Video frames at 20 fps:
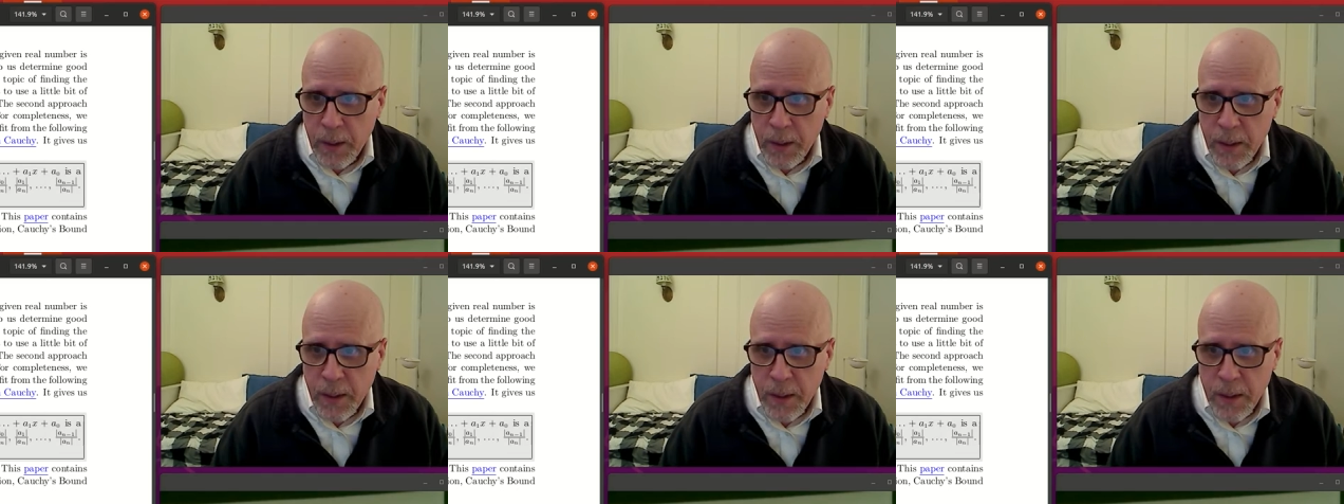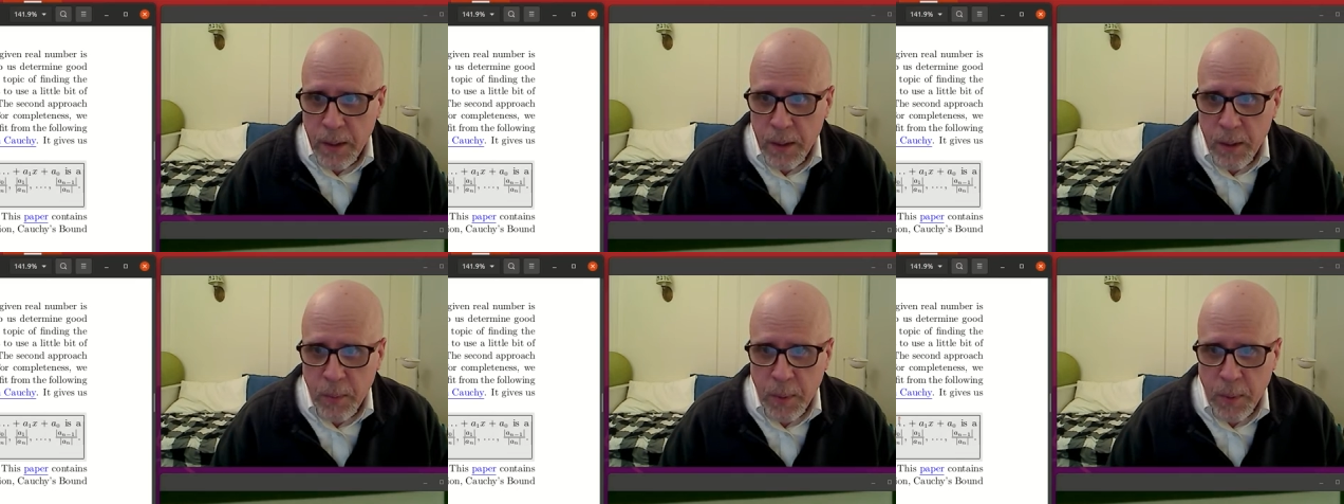It's
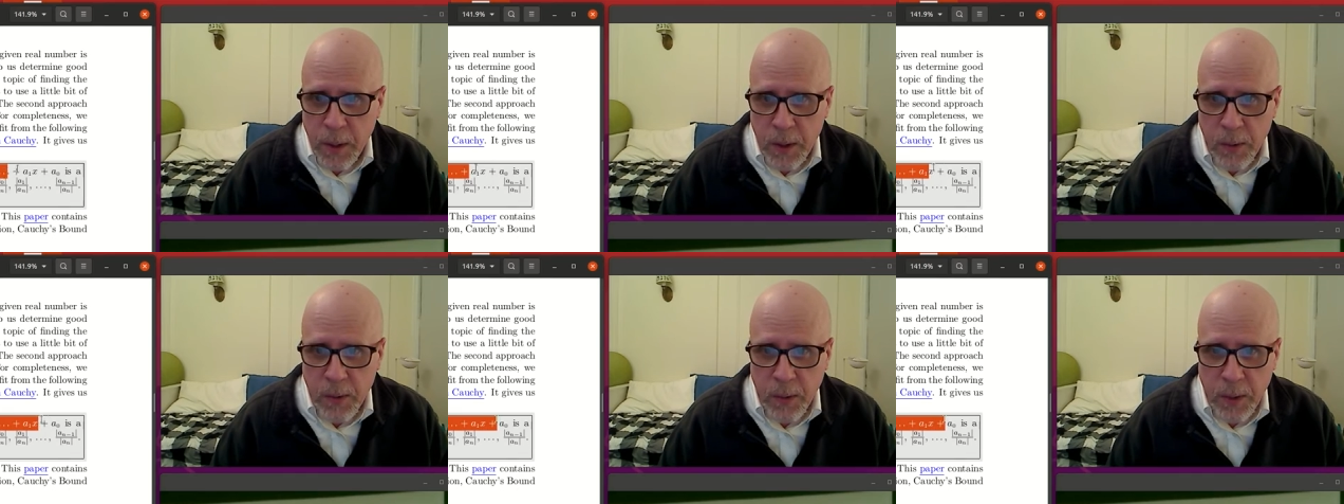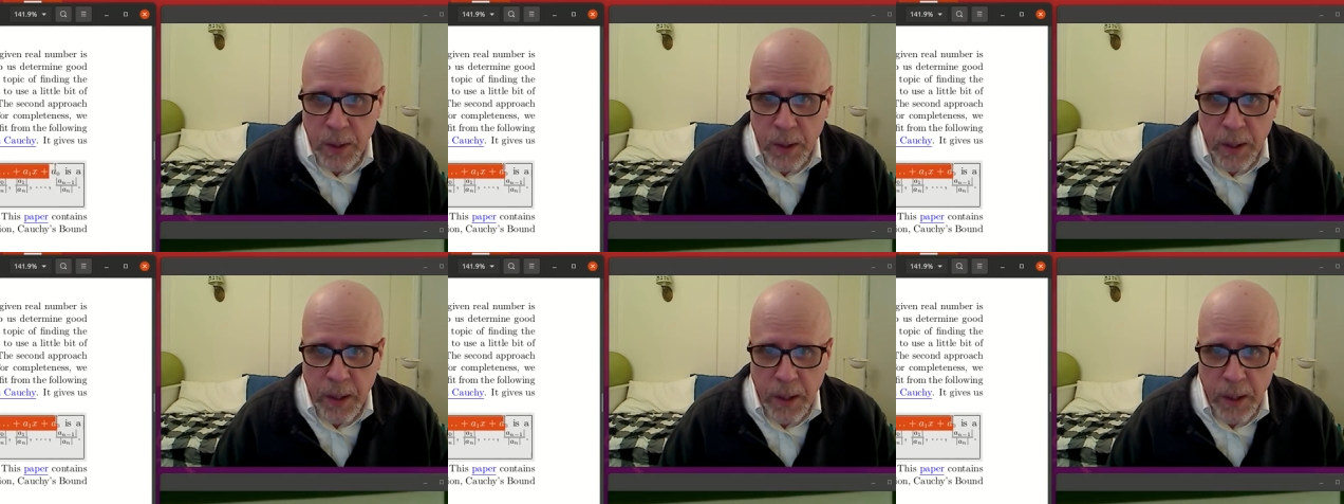this piece
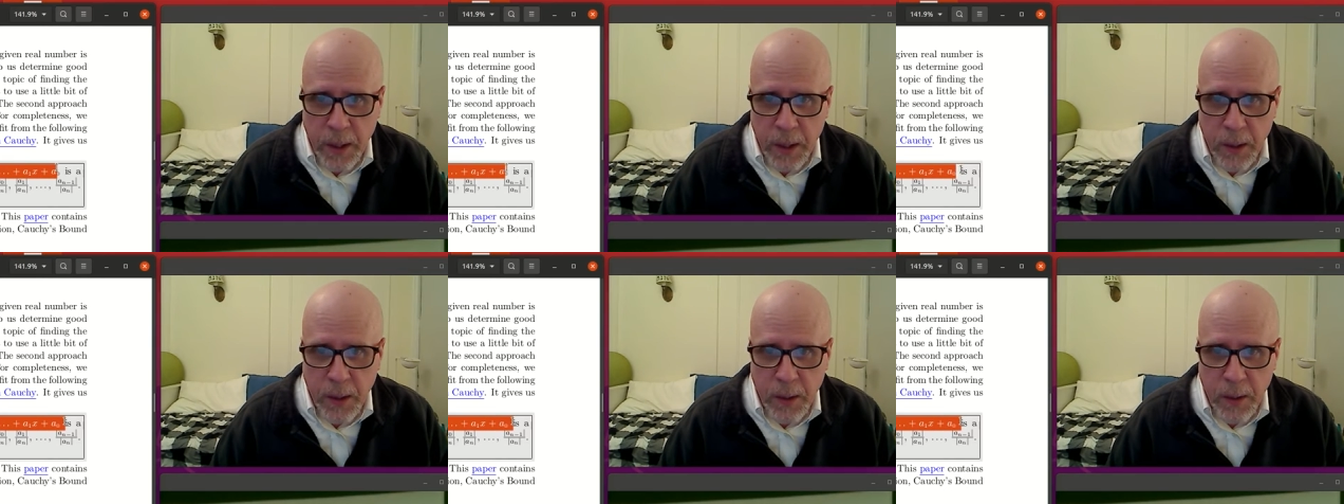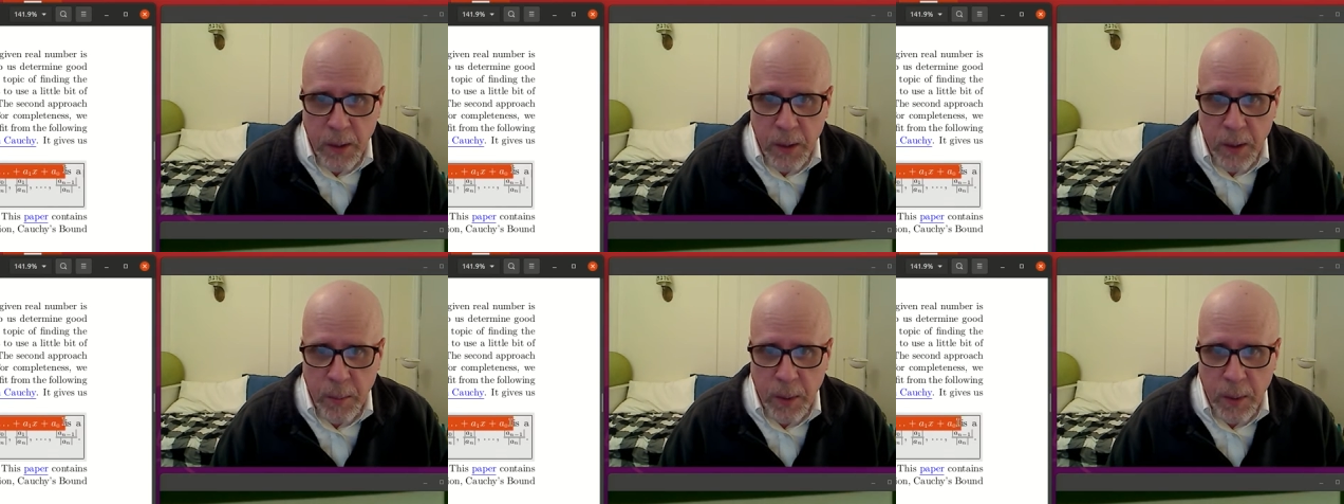right here
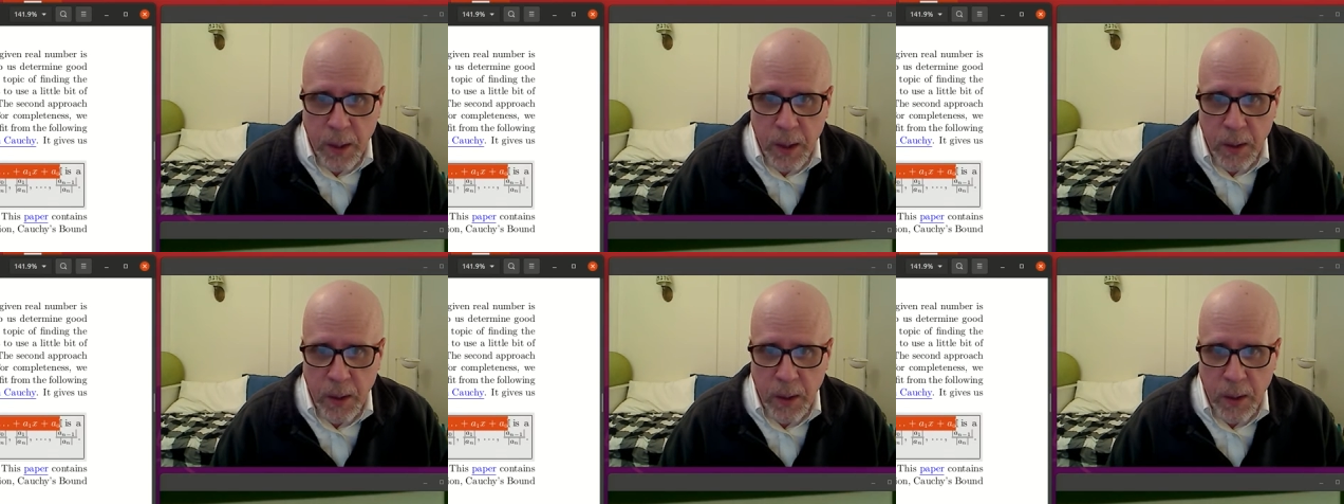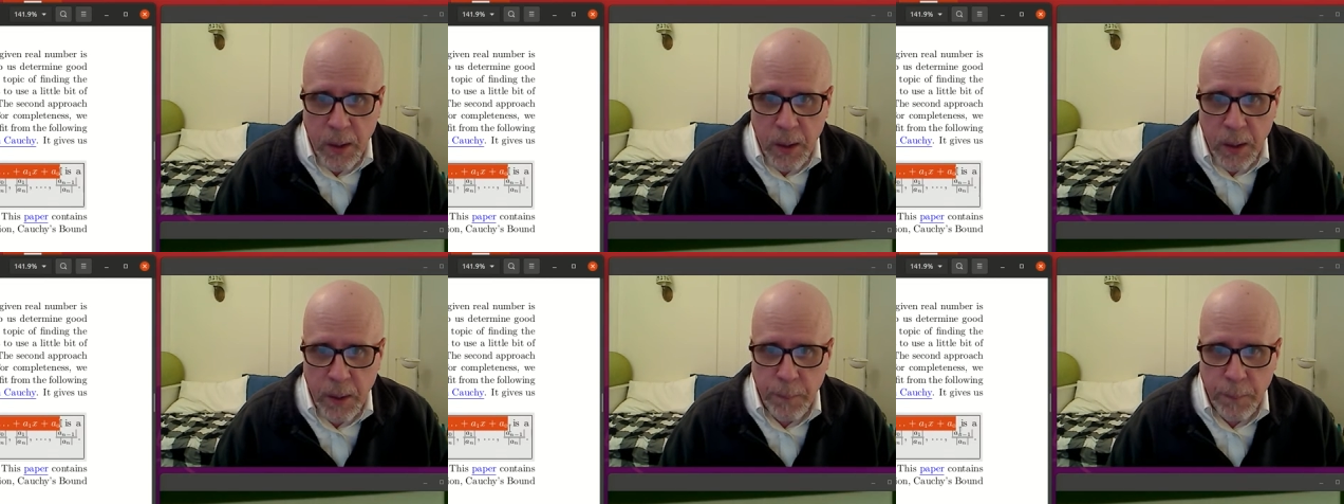that I'm
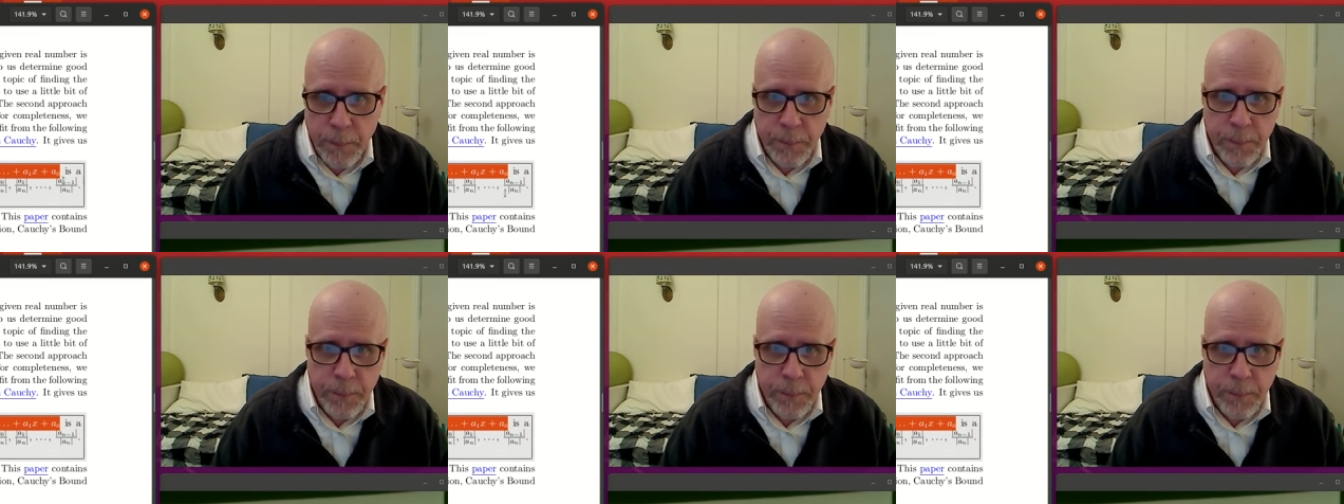highlighting.